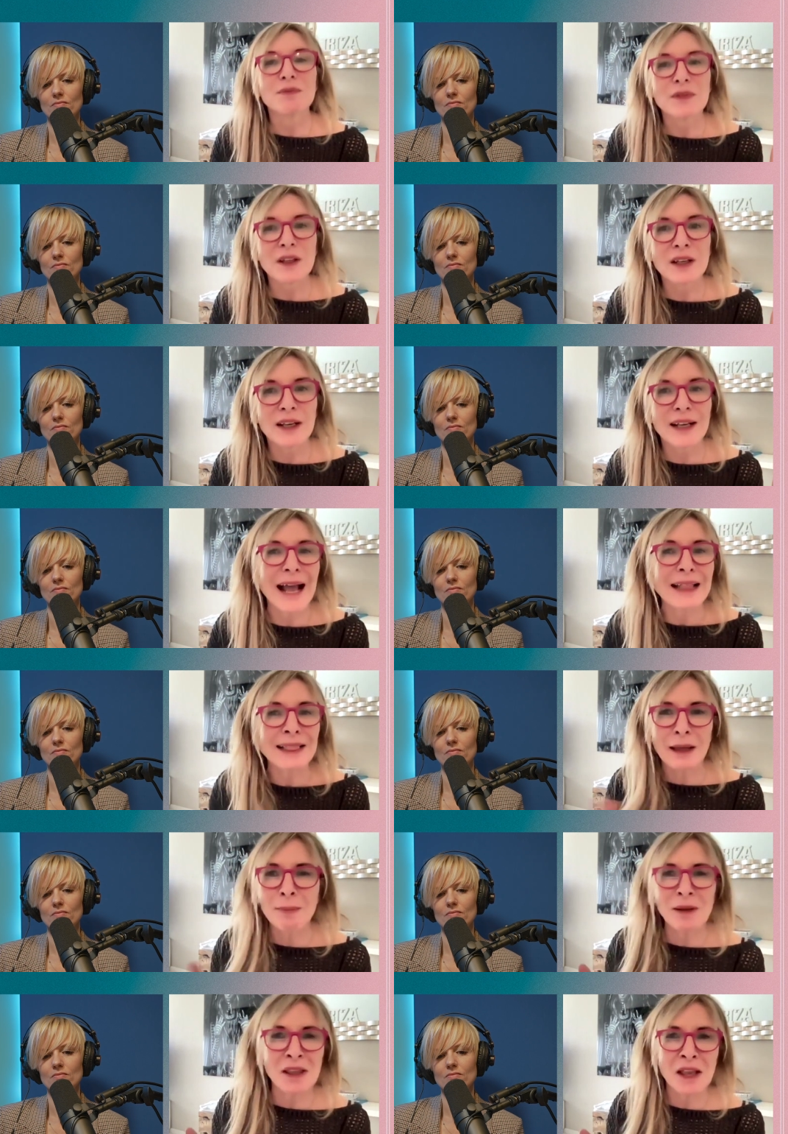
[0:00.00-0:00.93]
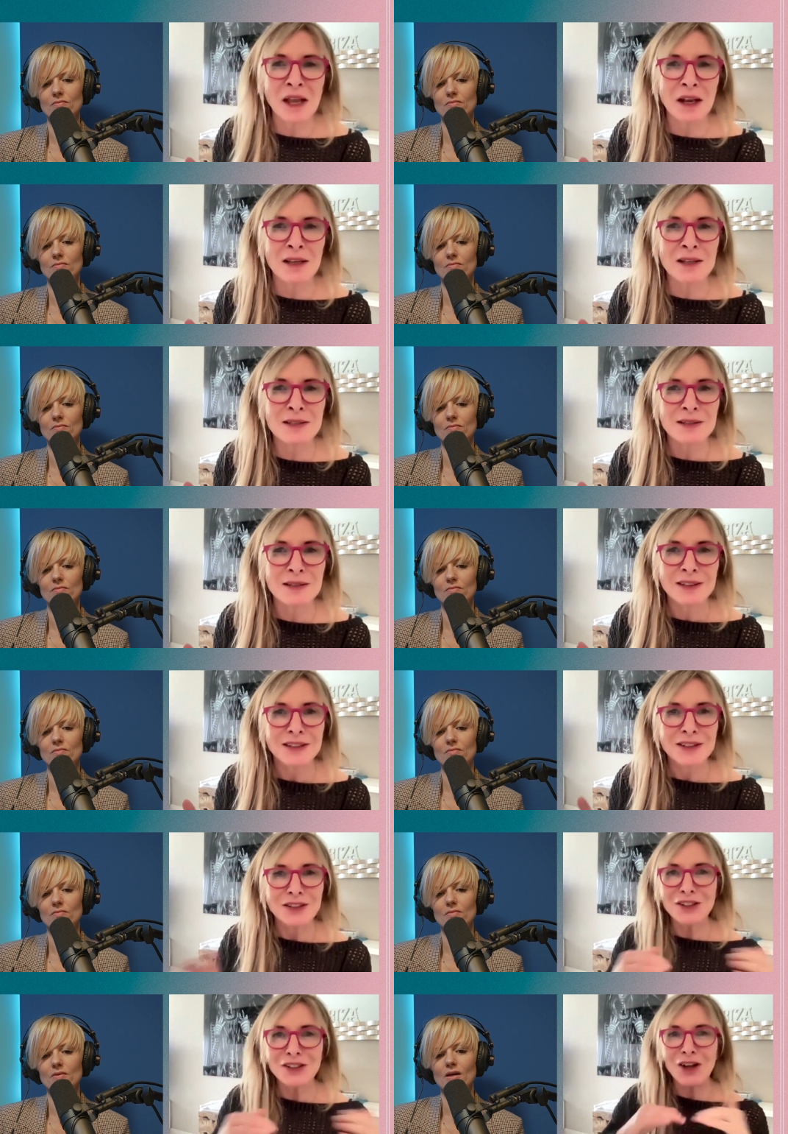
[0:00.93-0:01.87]
Speaker 1: mañanas,
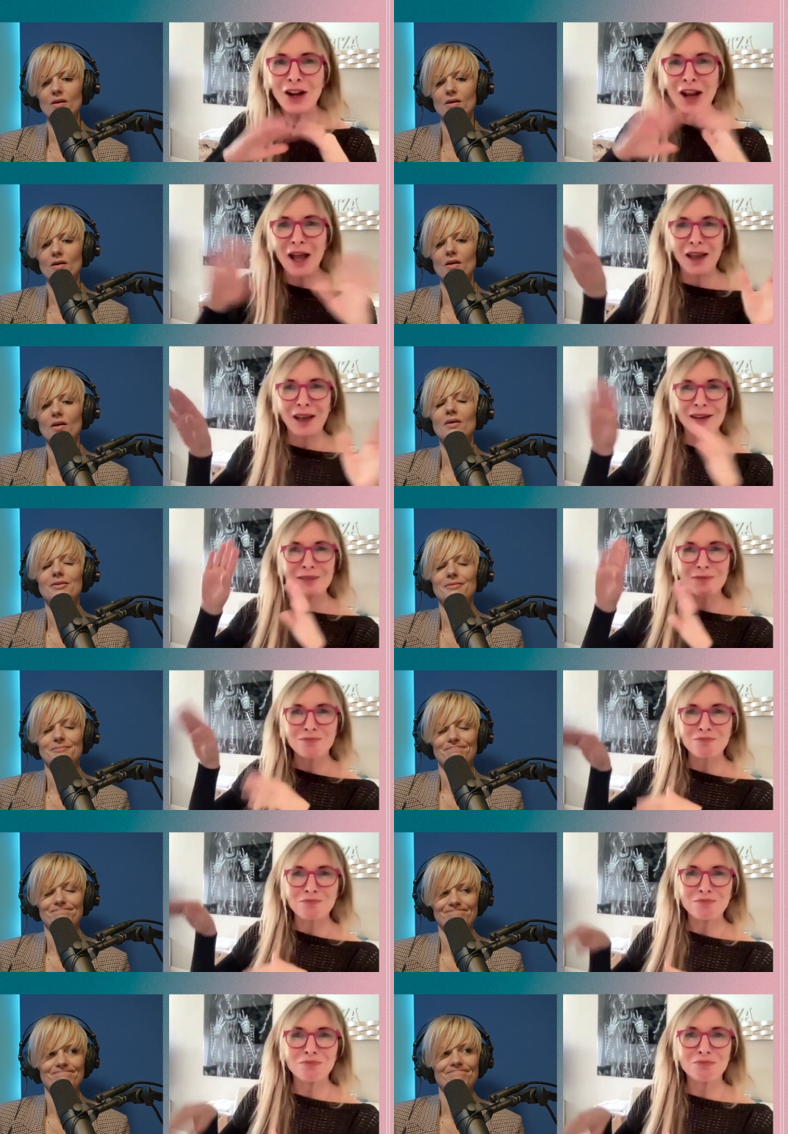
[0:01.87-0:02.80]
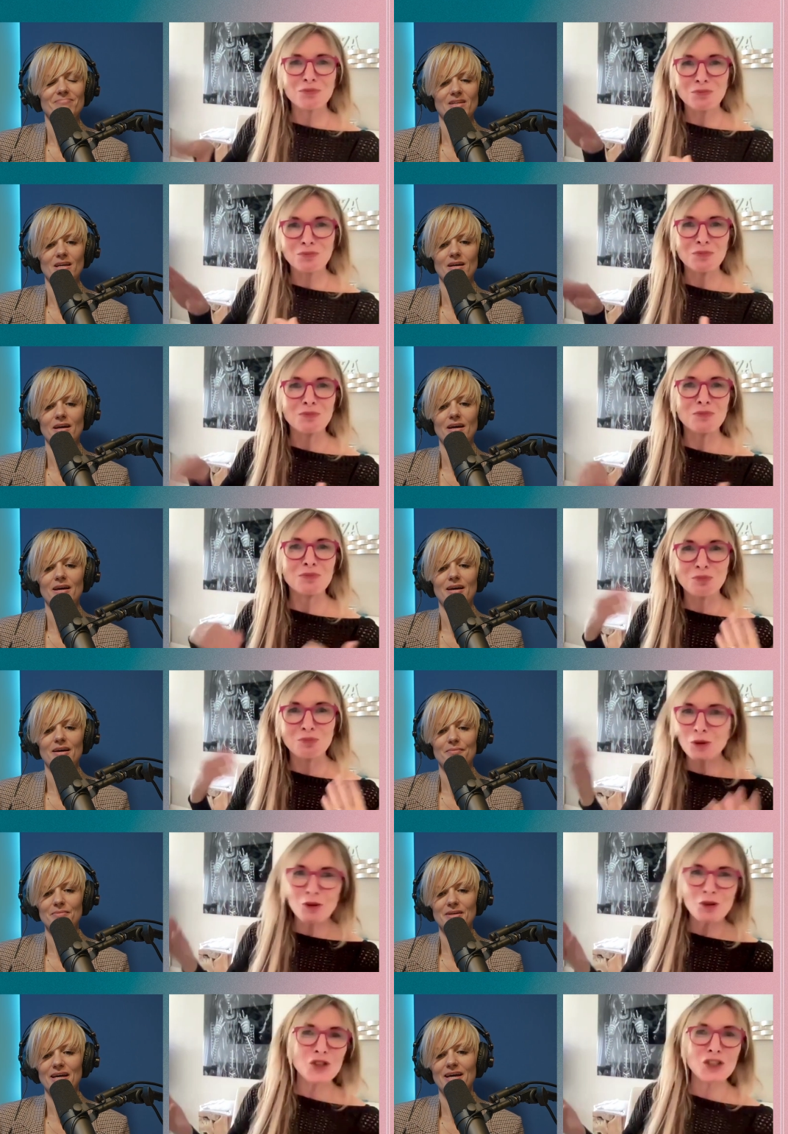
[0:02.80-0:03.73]
you know, like.
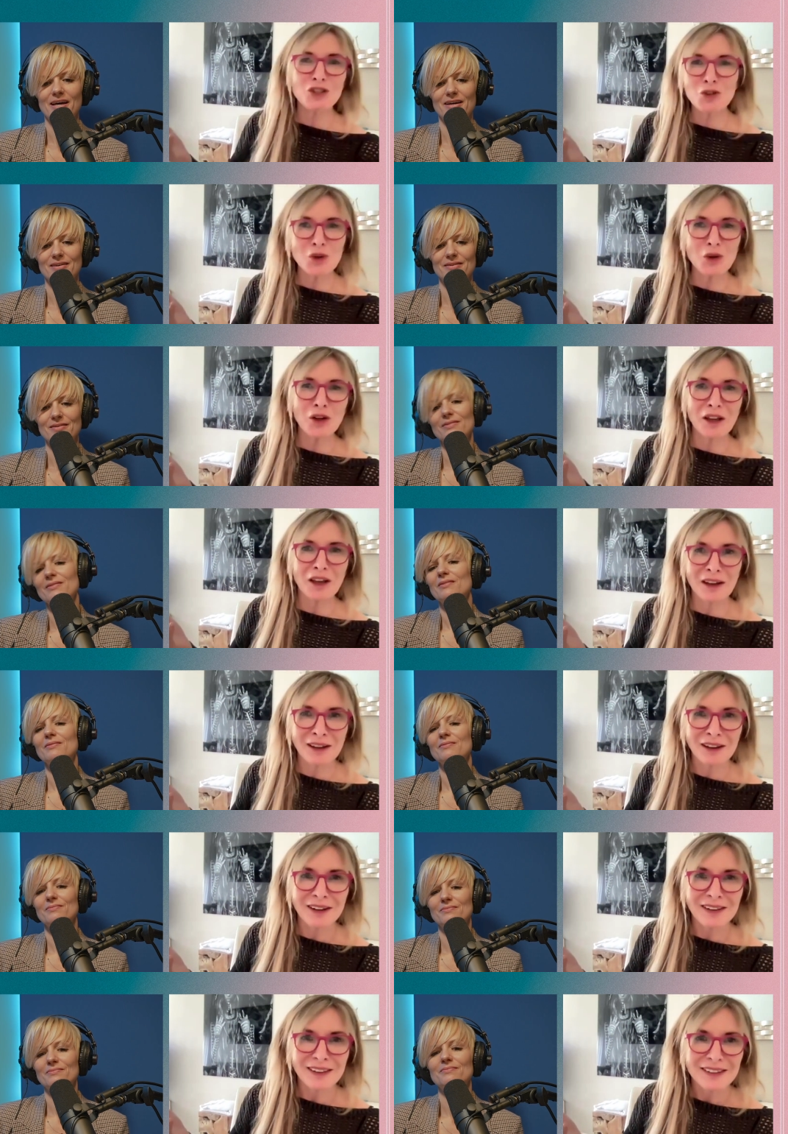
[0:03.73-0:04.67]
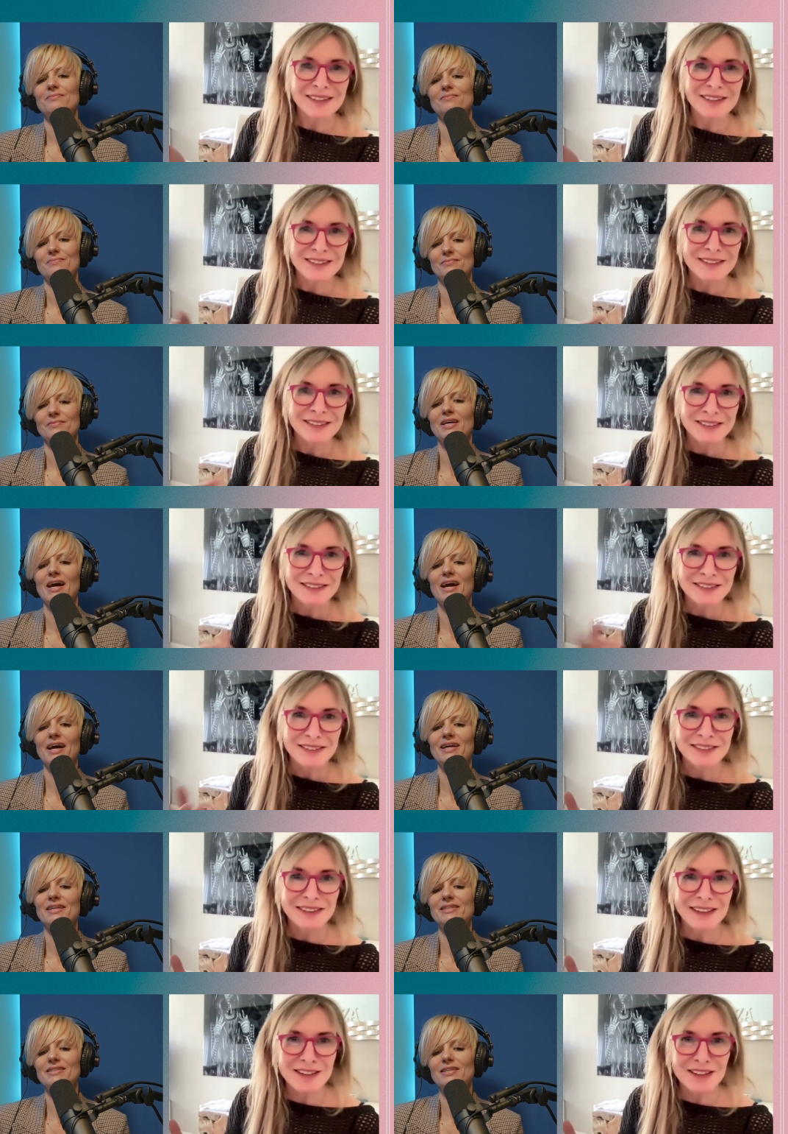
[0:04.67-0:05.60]
Yeah.
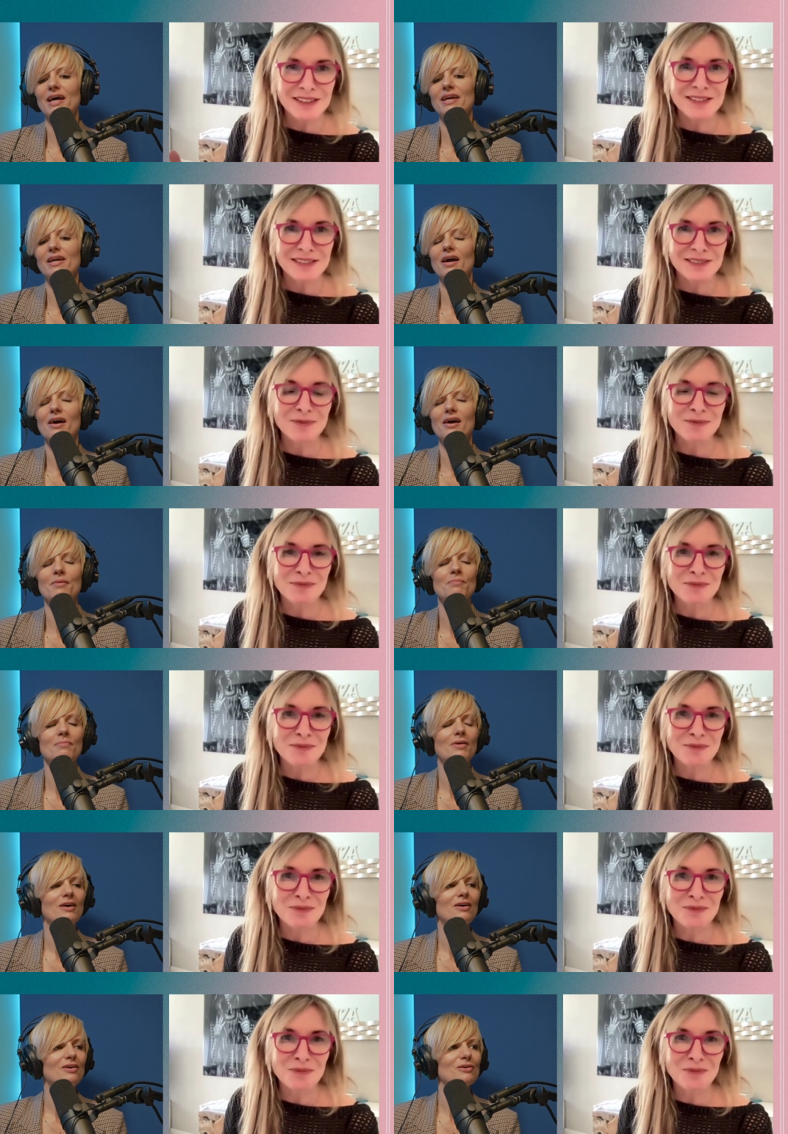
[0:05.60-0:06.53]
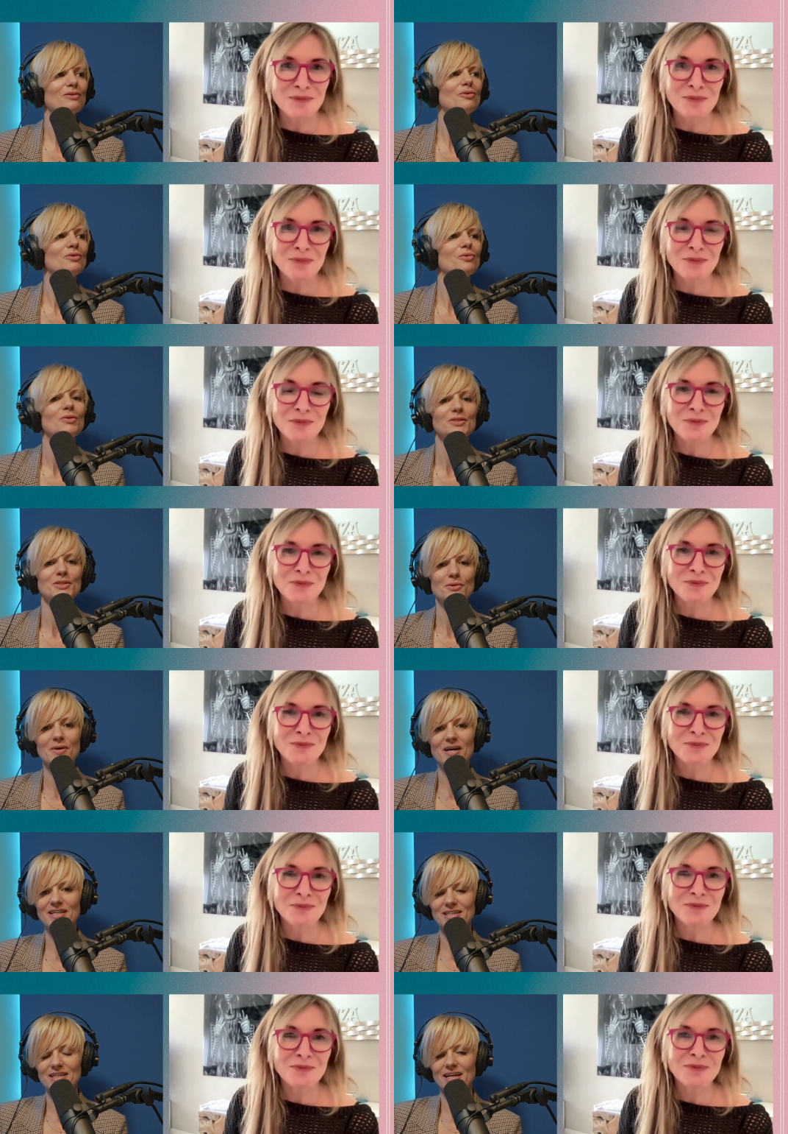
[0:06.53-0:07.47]
Speaker 2: Yeah, it's like, oh God, what's the
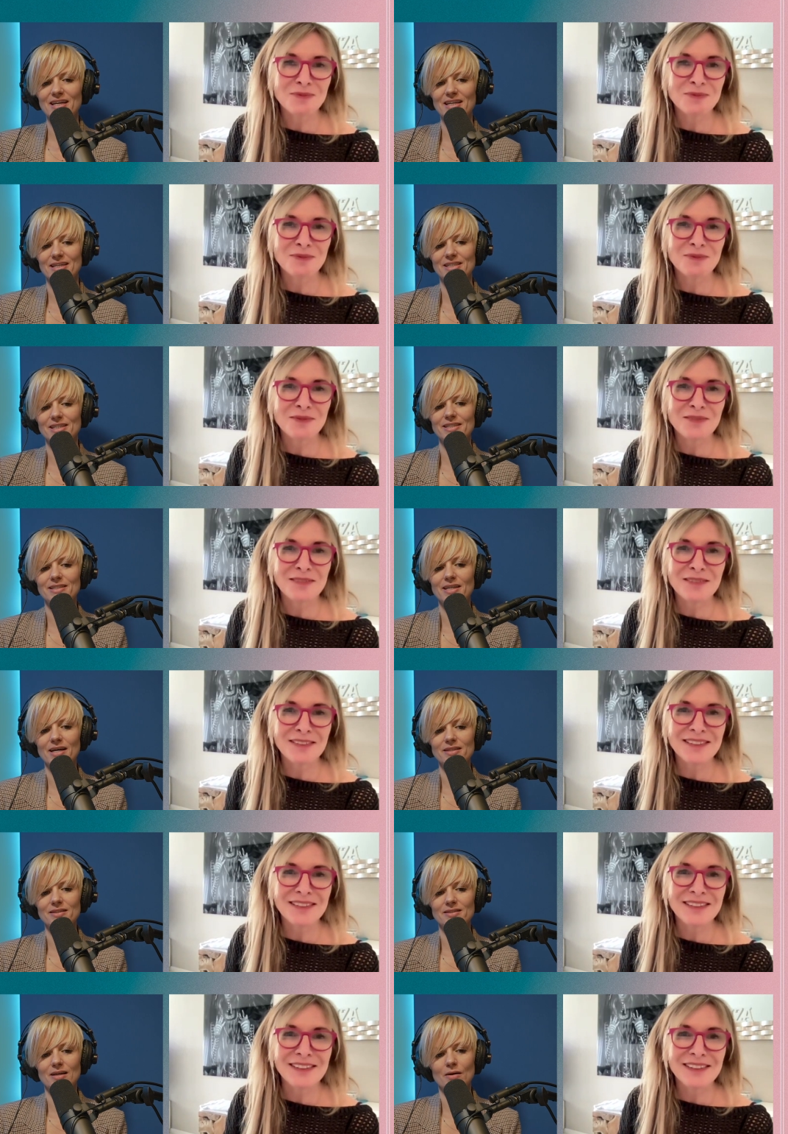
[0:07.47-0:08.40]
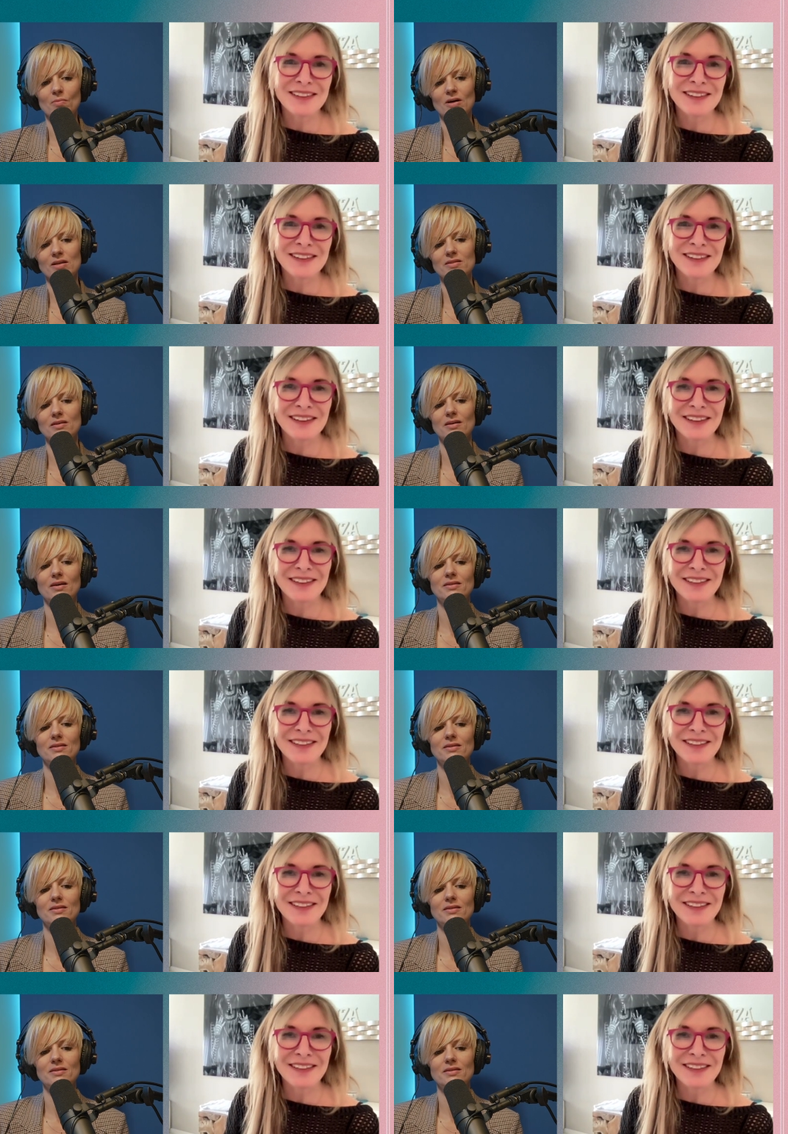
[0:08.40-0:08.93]
word in English? It's like someone's